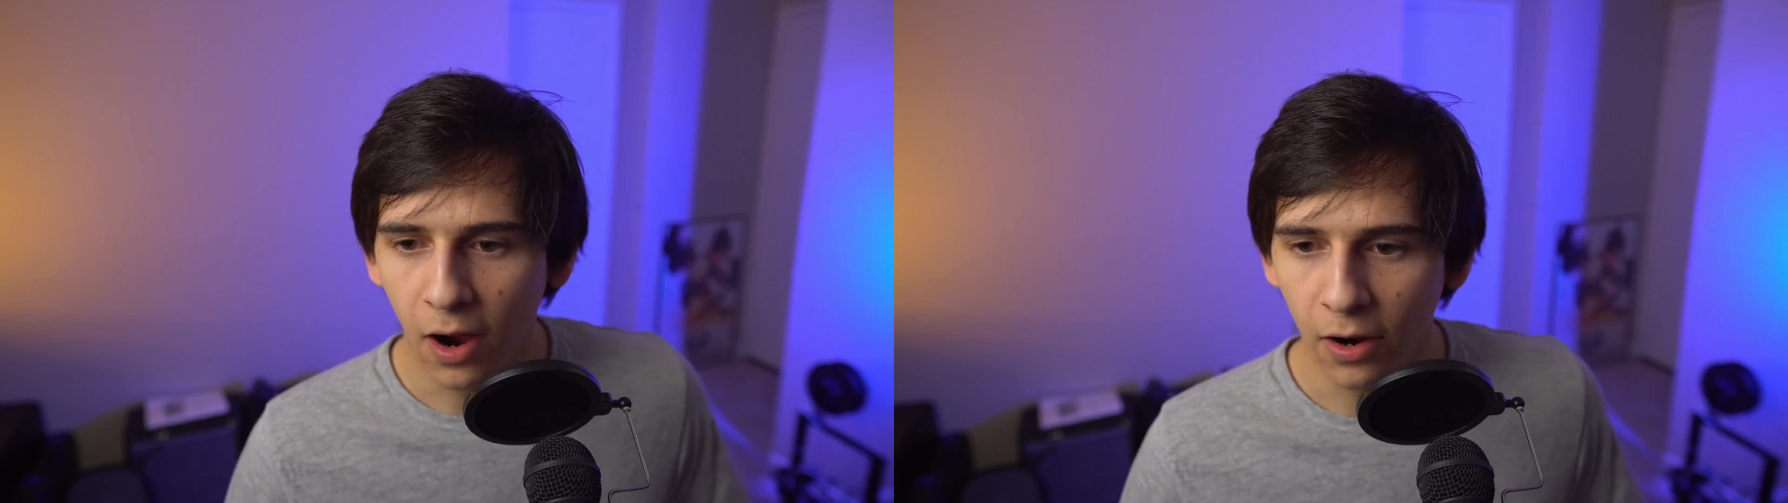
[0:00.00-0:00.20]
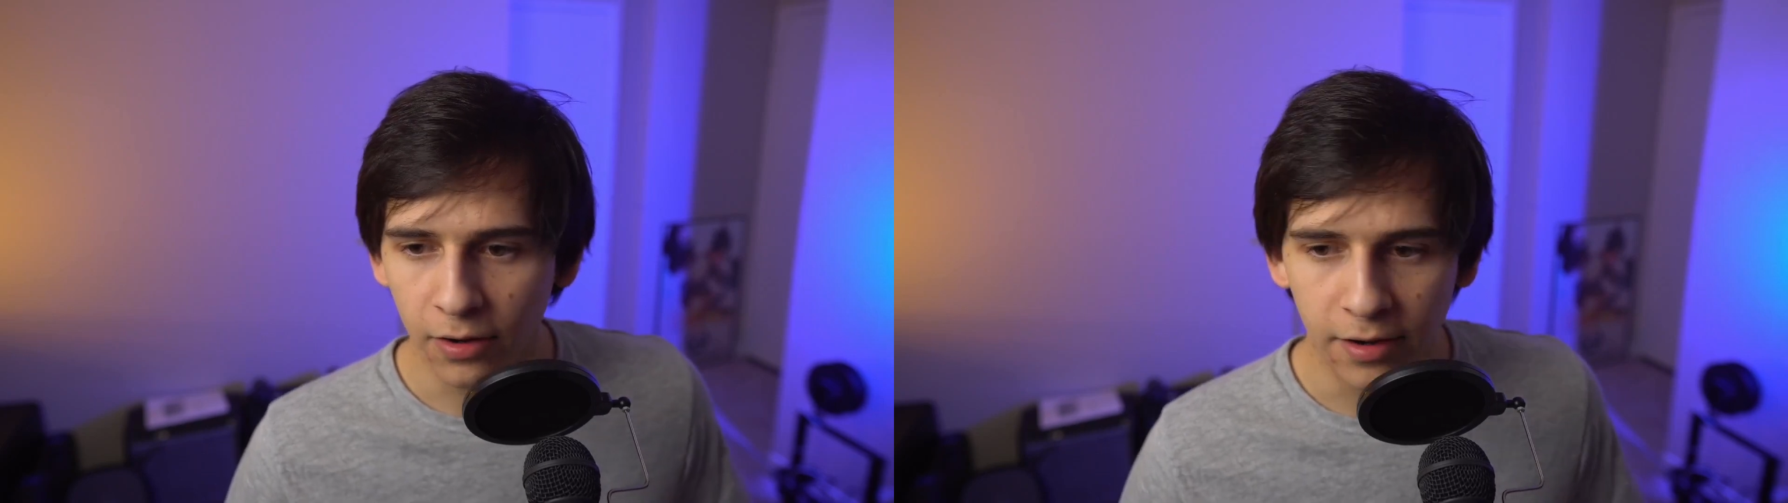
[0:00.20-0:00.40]

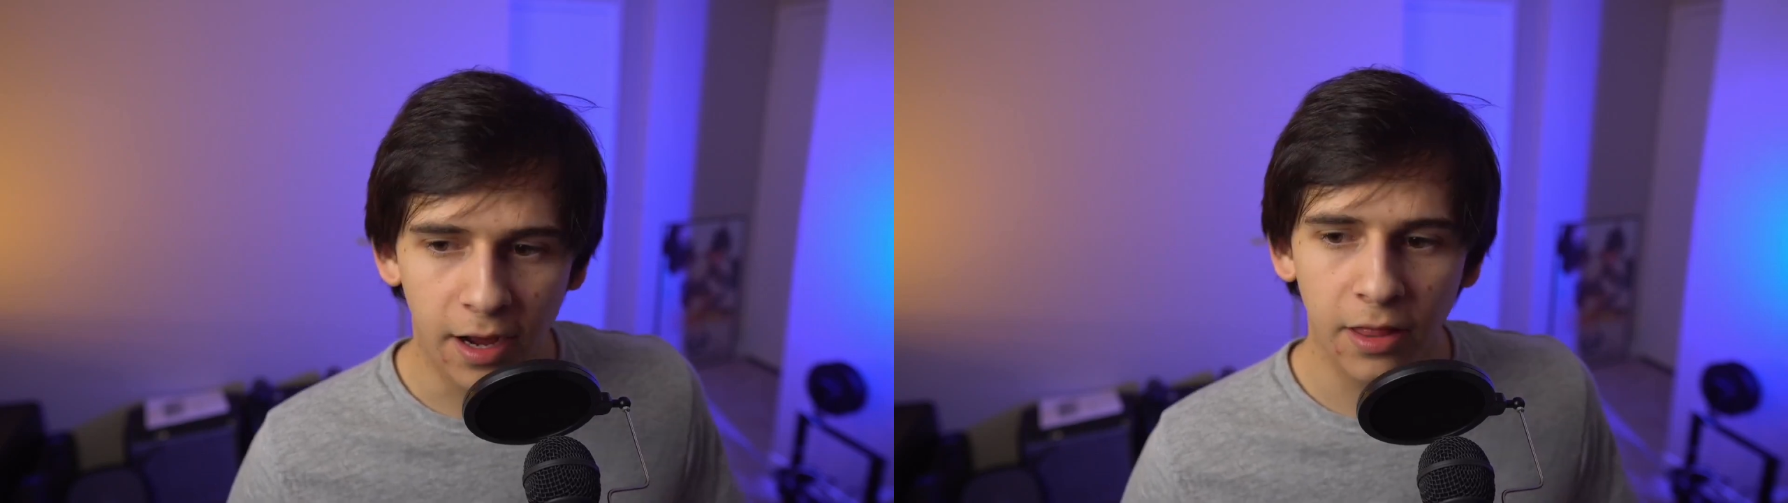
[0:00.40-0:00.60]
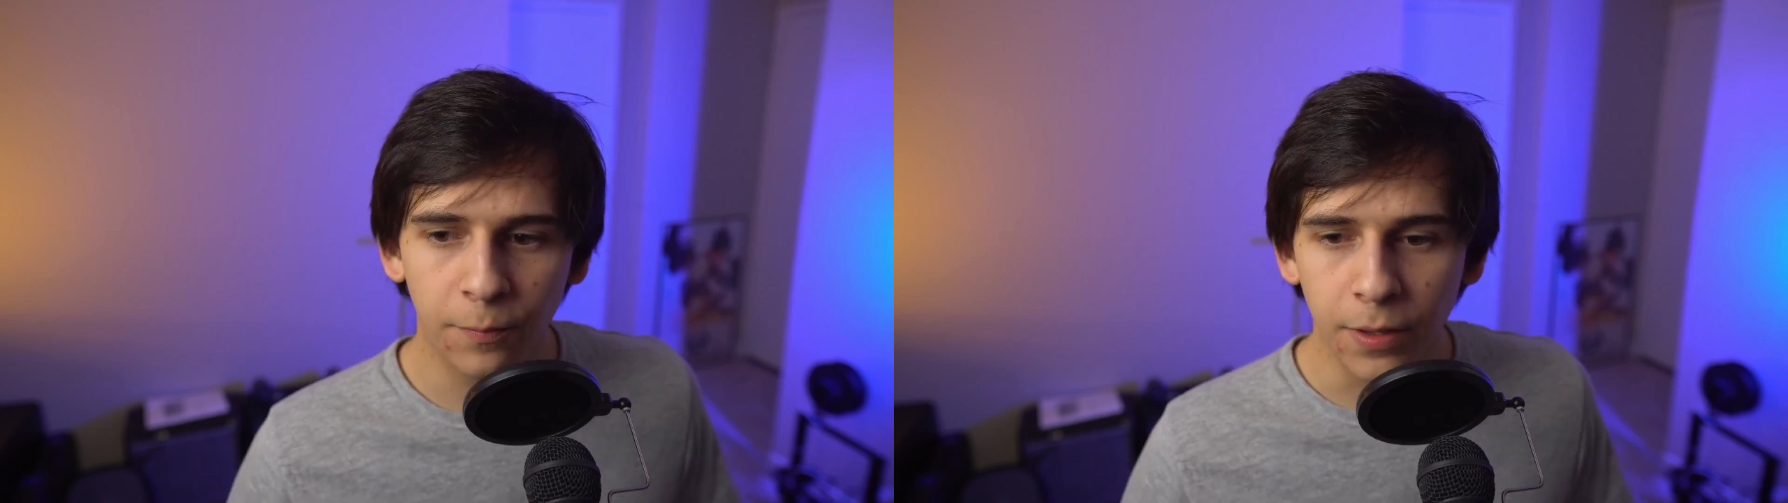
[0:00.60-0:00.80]
are
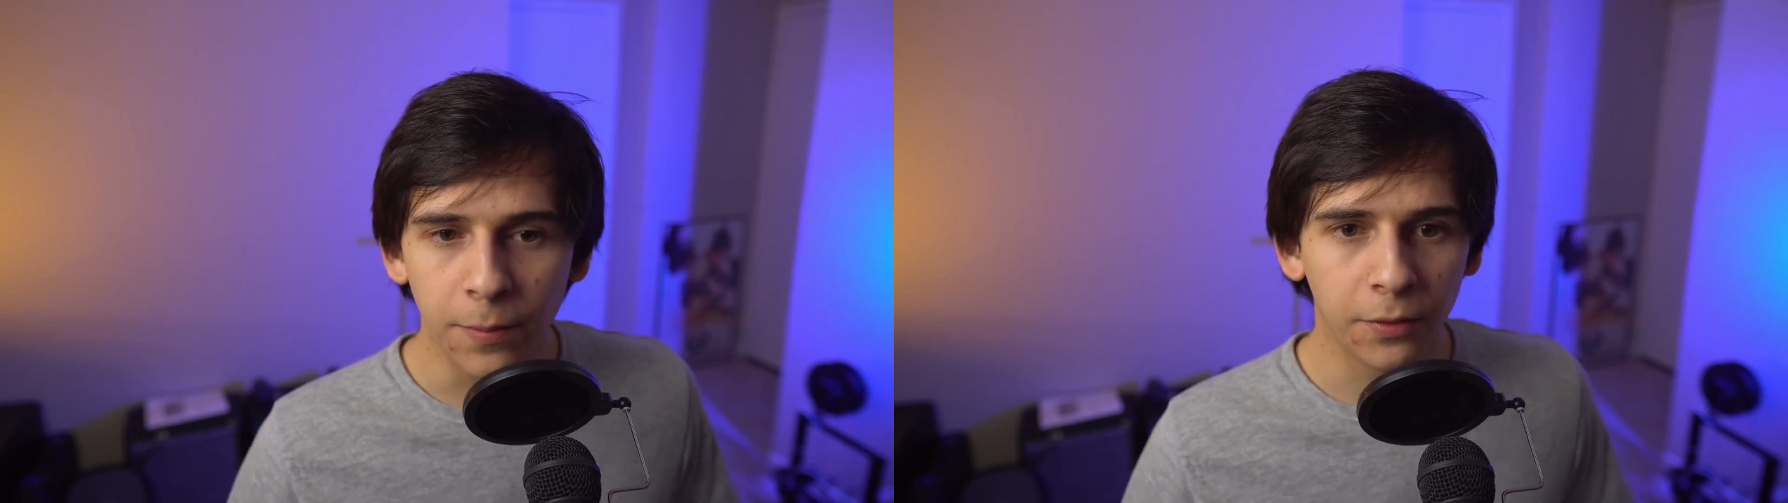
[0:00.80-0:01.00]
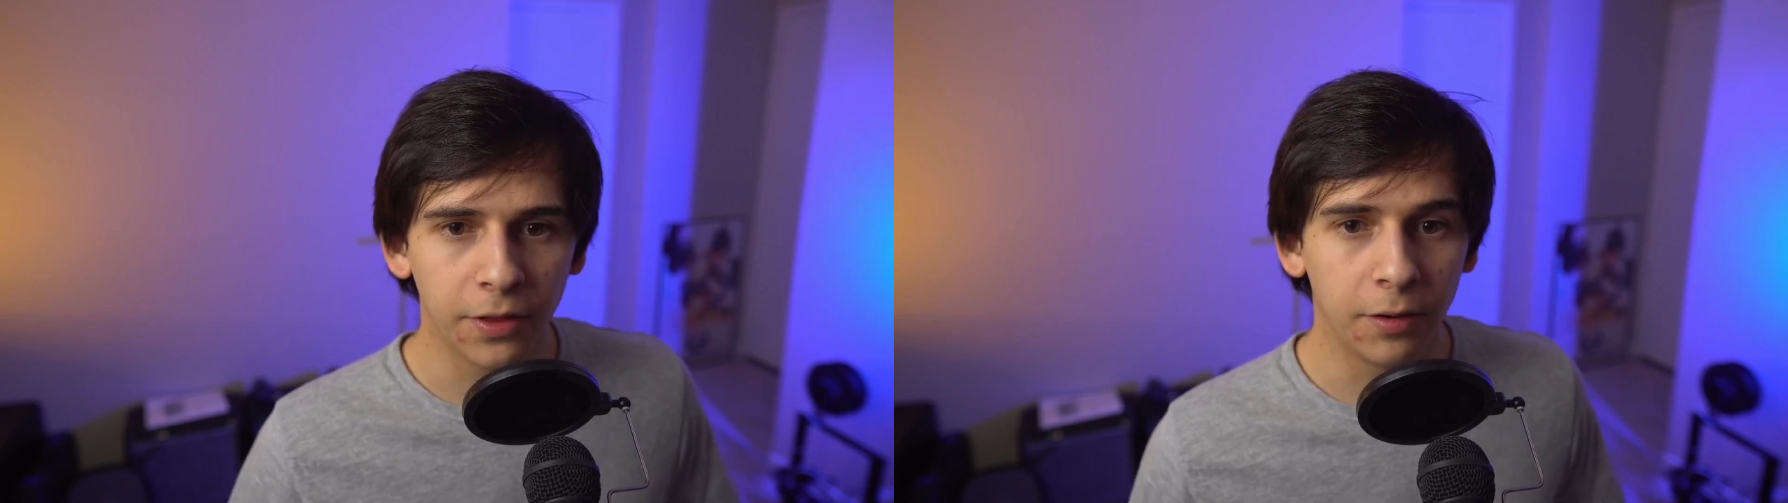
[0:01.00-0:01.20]
not the
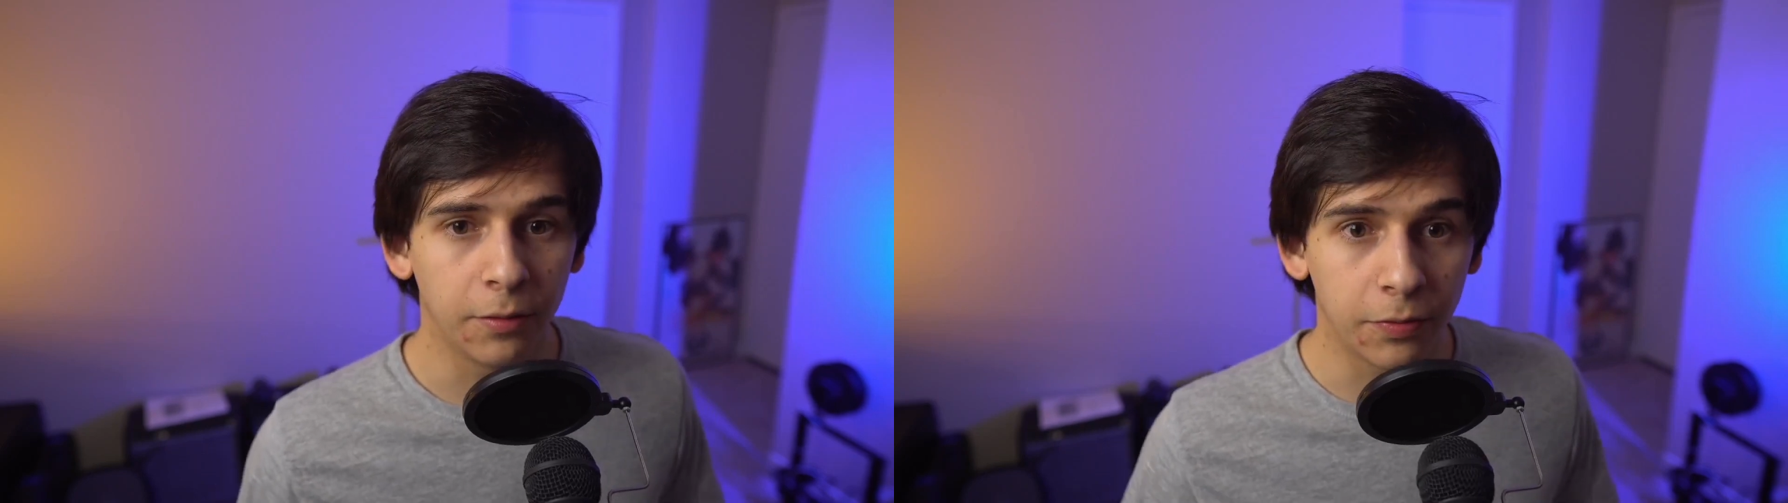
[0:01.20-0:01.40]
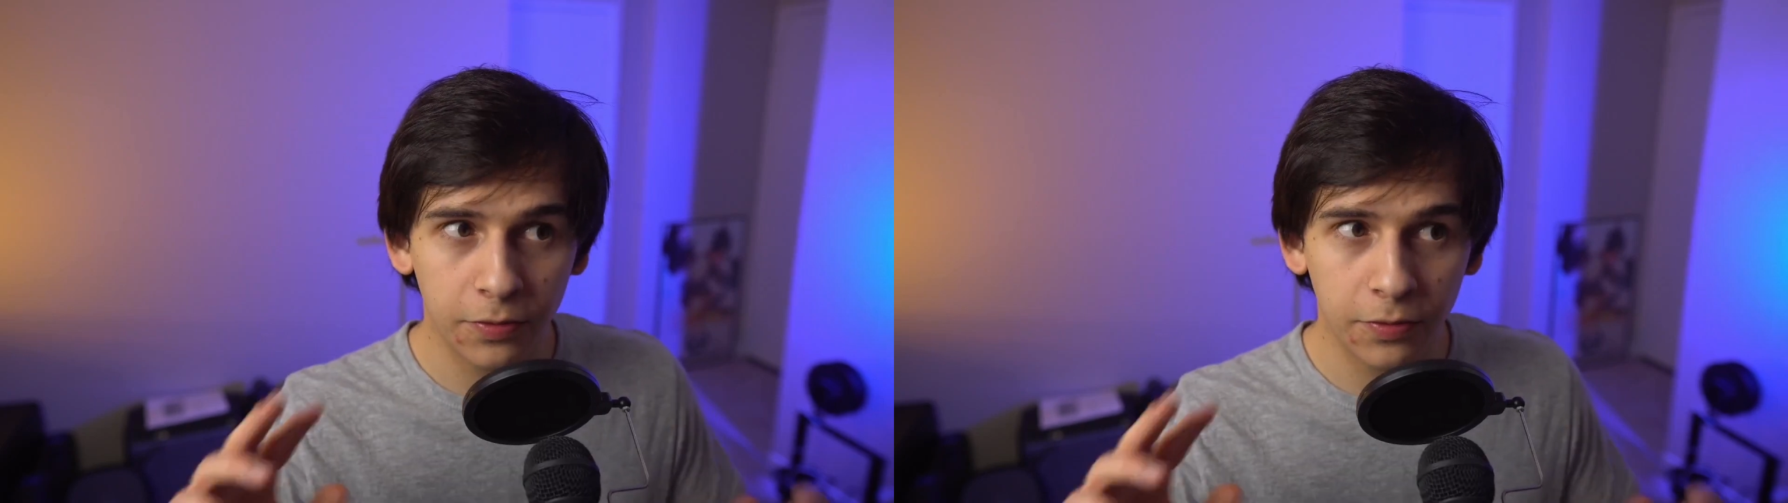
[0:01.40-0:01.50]
people that are